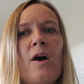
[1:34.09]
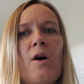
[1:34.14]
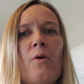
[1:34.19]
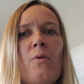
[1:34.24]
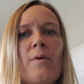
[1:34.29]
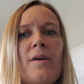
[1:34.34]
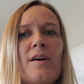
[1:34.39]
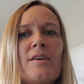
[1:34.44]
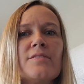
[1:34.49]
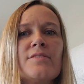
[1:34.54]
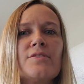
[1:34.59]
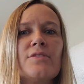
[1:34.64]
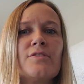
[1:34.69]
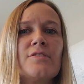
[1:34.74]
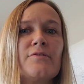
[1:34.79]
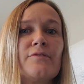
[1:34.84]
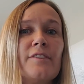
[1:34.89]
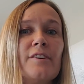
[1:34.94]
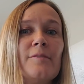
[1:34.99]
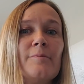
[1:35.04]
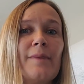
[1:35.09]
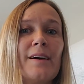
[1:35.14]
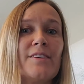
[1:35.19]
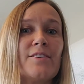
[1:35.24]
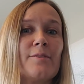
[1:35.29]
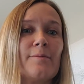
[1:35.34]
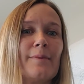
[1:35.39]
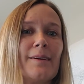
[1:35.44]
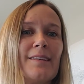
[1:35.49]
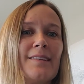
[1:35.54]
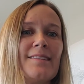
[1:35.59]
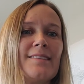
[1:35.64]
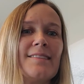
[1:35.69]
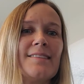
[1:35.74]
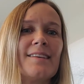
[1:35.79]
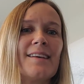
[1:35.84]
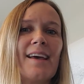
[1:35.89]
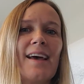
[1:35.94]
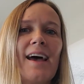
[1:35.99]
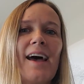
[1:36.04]
We also use field measurements
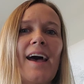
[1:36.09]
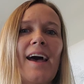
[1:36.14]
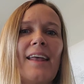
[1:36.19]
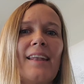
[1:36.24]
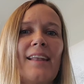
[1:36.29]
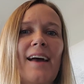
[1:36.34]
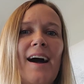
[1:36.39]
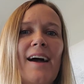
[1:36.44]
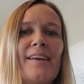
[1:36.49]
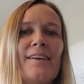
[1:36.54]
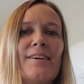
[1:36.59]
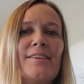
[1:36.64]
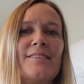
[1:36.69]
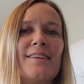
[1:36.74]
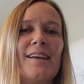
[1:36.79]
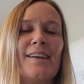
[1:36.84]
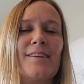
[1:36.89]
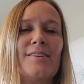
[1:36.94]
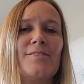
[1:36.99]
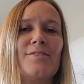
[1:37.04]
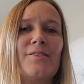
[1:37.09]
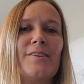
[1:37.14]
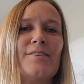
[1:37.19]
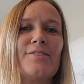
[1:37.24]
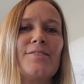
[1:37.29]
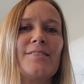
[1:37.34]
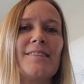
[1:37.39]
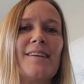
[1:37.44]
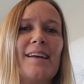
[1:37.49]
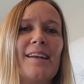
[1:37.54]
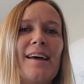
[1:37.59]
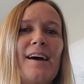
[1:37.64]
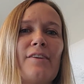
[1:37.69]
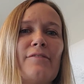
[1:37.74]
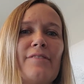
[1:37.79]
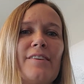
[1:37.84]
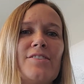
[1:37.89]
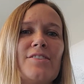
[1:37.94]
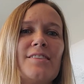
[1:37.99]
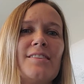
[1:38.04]
and LiDAR data to understand how
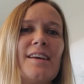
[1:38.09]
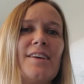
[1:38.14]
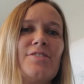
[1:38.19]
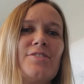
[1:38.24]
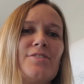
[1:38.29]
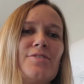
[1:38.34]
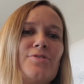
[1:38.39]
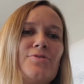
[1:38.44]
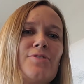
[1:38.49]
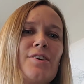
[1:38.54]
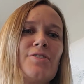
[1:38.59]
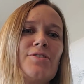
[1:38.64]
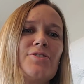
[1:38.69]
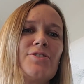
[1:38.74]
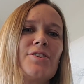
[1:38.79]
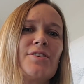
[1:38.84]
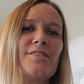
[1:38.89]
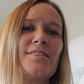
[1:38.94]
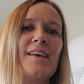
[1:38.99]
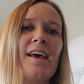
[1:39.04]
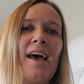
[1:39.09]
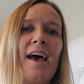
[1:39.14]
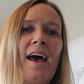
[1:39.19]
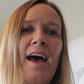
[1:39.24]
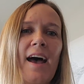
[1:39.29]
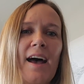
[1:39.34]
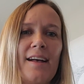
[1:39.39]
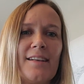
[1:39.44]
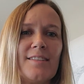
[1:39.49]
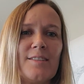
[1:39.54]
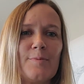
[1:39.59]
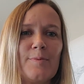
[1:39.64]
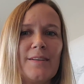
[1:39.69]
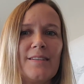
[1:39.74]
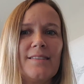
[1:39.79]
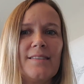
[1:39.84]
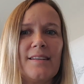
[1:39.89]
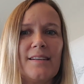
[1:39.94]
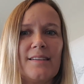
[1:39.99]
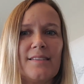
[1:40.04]
vegetation structures and
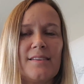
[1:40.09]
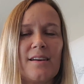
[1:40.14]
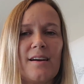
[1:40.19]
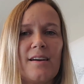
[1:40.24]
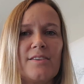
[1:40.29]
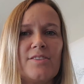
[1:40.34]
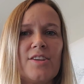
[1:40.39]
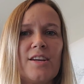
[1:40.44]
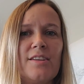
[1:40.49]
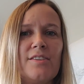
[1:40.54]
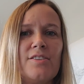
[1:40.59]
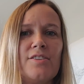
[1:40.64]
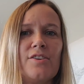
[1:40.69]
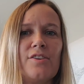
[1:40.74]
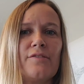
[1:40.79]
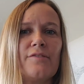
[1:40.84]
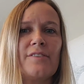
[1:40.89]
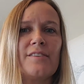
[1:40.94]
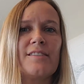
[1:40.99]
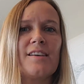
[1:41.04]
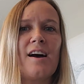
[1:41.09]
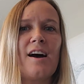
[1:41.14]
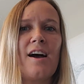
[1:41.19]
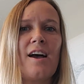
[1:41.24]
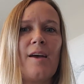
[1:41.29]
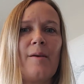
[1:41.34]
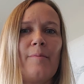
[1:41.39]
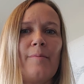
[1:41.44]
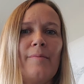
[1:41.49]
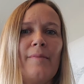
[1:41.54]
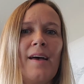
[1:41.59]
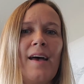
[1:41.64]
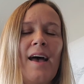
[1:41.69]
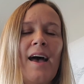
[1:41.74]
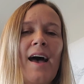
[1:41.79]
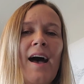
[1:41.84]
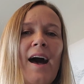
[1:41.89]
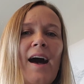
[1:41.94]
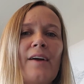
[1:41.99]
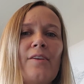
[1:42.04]
species are changing over time,
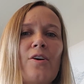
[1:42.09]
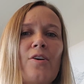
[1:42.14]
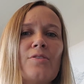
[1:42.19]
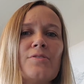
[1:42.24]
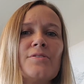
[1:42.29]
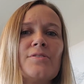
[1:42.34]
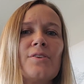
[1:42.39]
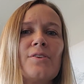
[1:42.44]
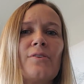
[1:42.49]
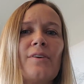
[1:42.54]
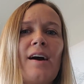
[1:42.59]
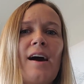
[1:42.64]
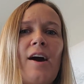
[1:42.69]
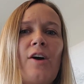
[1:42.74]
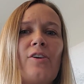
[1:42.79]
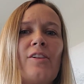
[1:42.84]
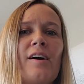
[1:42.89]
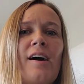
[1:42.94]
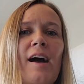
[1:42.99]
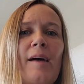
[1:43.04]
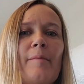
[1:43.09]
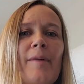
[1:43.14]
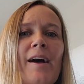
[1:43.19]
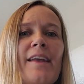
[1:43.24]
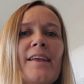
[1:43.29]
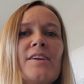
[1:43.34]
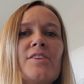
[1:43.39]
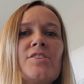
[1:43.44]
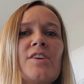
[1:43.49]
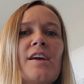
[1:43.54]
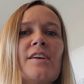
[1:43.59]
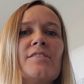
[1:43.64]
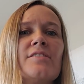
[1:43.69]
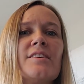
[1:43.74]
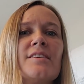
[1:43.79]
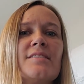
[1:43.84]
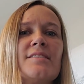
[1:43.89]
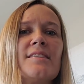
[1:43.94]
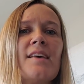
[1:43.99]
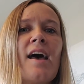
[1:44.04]
and also how climatic
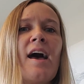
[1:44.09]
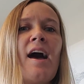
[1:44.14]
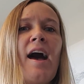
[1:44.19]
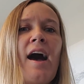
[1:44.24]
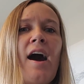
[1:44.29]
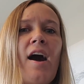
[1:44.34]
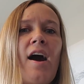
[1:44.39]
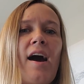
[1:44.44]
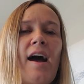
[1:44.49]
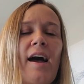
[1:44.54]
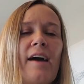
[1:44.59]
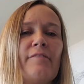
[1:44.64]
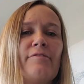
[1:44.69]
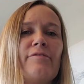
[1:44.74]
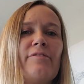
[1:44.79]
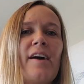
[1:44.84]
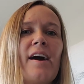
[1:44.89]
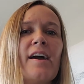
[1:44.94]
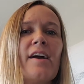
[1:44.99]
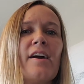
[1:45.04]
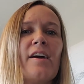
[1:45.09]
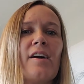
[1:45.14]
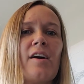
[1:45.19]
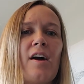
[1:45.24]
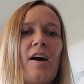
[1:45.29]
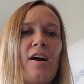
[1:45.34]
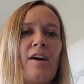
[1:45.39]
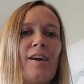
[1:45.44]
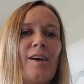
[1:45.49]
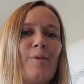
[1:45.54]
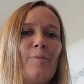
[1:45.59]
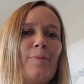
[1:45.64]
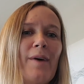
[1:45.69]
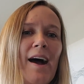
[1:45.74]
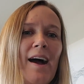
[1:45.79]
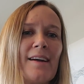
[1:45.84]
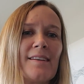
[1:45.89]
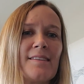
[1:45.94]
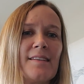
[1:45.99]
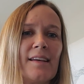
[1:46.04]
changes and fire are
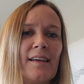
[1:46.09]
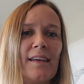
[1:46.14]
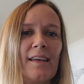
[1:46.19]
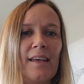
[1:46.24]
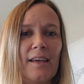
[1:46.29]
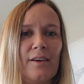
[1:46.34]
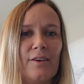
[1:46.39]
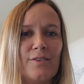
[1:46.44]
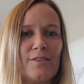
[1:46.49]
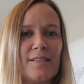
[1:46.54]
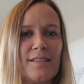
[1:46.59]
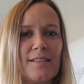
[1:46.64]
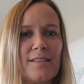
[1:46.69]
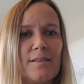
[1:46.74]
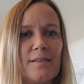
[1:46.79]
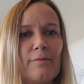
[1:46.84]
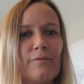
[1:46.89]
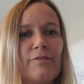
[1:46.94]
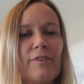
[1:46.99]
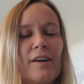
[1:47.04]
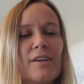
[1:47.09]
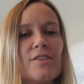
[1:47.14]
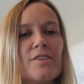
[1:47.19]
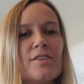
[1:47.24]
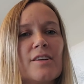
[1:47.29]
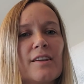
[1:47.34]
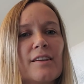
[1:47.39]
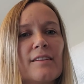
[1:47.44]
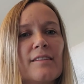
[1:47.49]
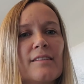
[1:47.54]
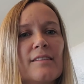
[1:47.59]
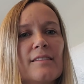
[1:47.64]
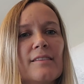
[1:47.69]
impacting ecosystem function.